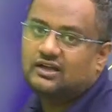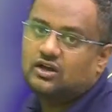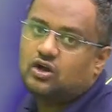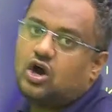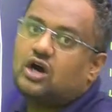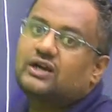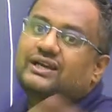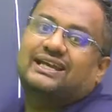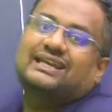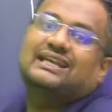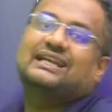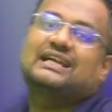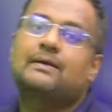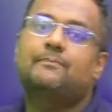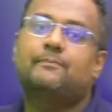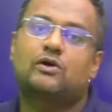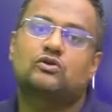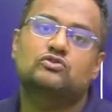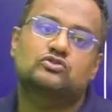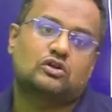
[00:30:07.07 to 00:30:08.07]
organic
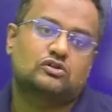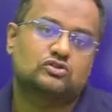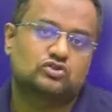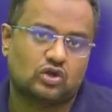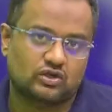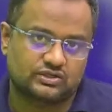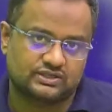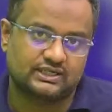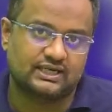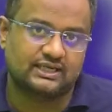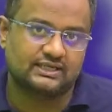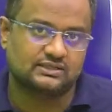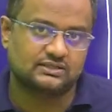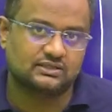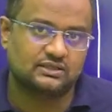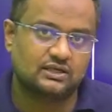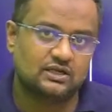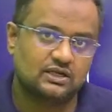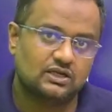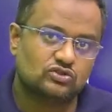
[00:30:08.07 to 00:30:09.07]
compounds also oxidize.
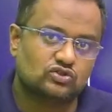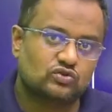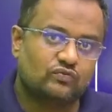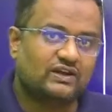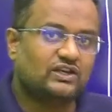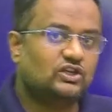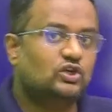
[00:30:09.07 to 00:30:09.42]
So when you